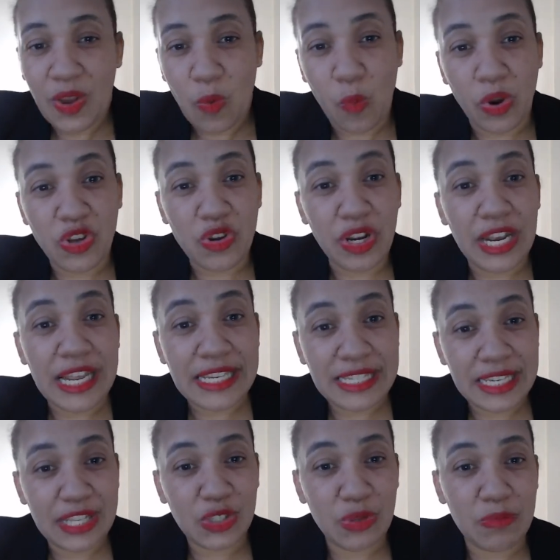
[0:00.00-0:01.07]
When you're
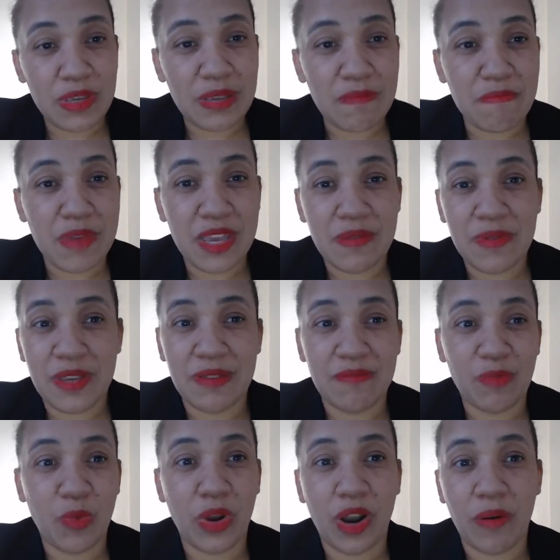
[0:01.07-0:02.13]
listening to me, maybe
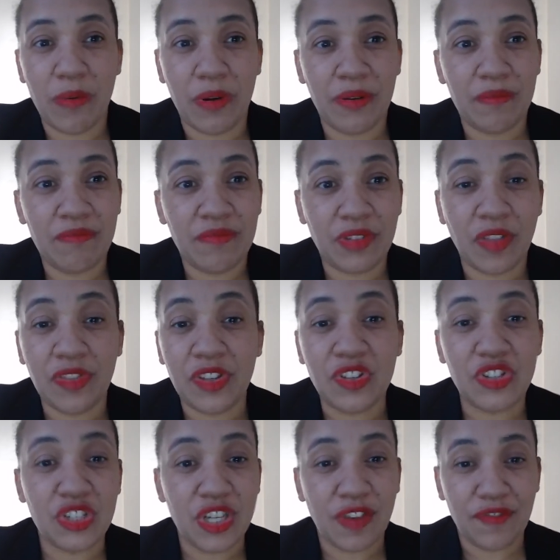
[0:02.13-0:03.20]
whatever something
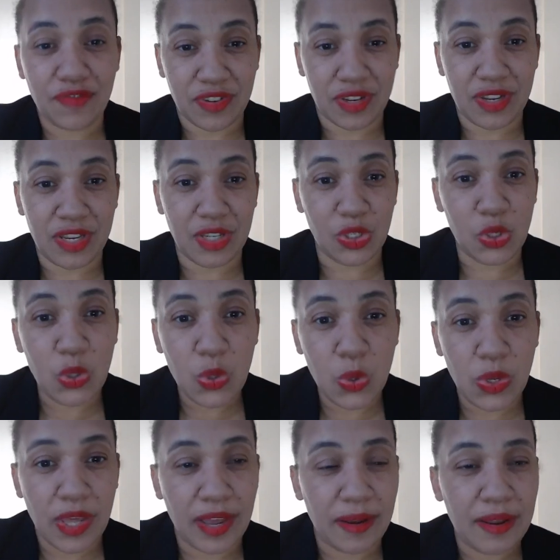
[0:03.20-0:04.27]
shift in you
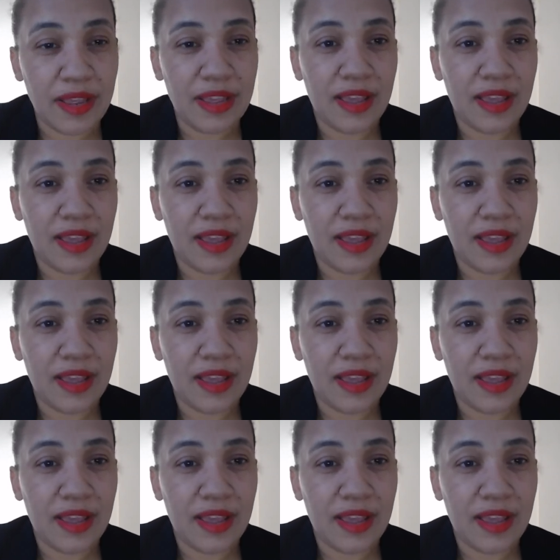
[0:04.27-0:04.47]
that,